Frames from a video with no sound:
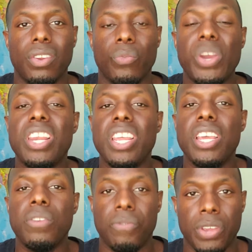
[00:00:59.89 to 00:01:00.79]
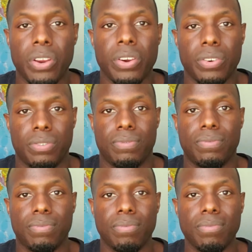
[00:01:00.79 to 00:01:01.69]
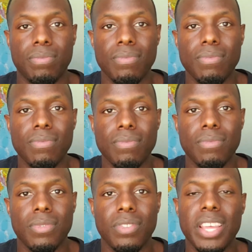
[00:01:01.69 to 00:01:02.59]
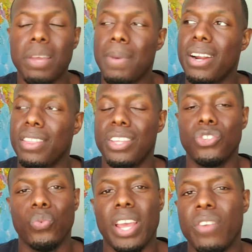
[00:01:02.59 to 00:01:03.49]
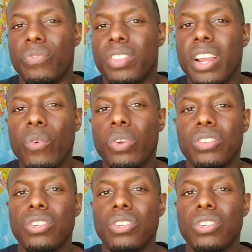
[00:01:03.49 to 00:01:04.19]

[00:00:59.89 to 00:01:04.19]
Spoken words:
we need fear. Think about it this way: if there was